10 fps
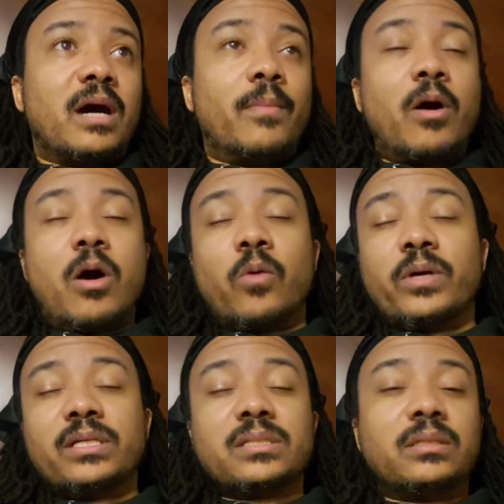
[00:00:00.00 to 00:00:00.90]
I'm
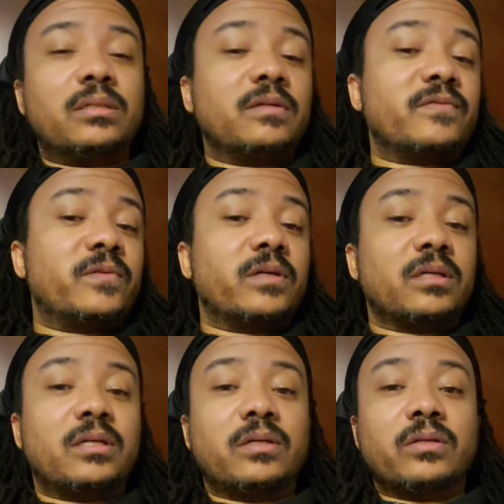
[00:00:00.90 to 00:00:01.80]
always good
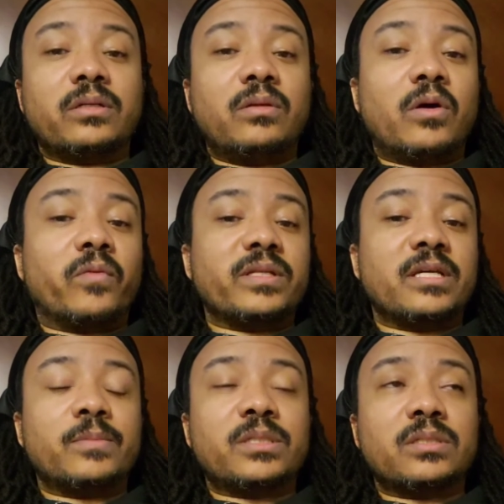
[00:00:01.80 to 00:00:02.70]
for a good, you know,
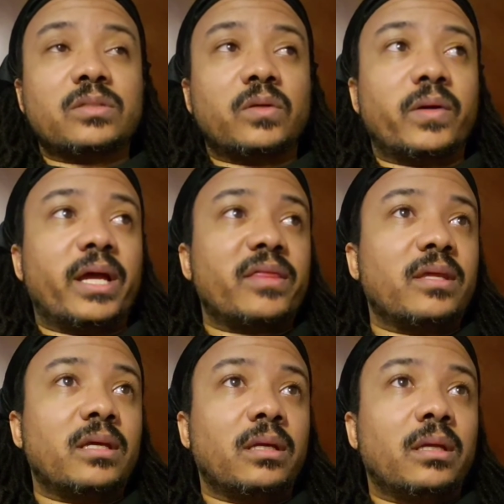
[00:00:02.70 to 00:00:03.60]
redemption story. I
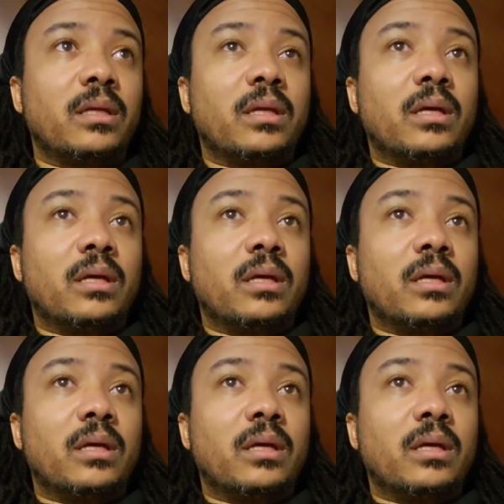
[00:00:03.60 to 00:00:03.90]
think